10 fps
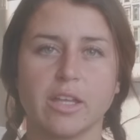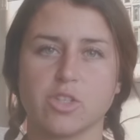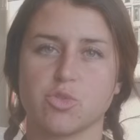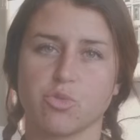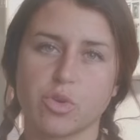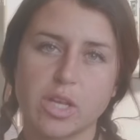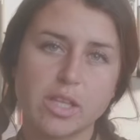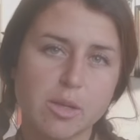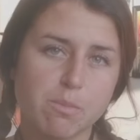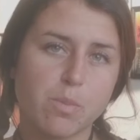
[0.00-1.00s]
It's
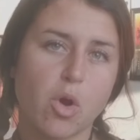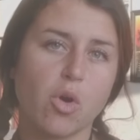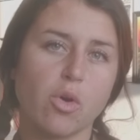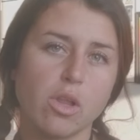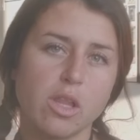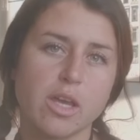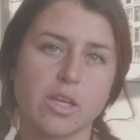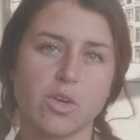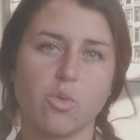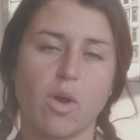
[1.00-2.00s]
really
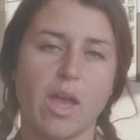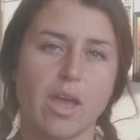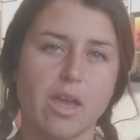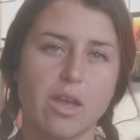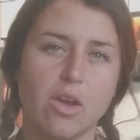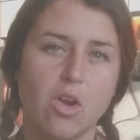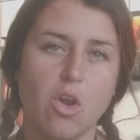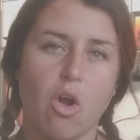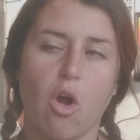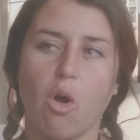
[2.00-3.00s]
pulling away
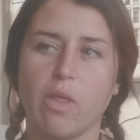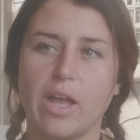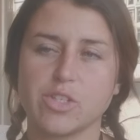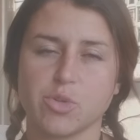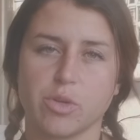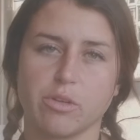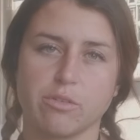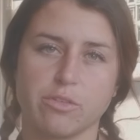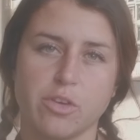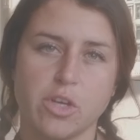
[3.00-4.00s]
all that sort of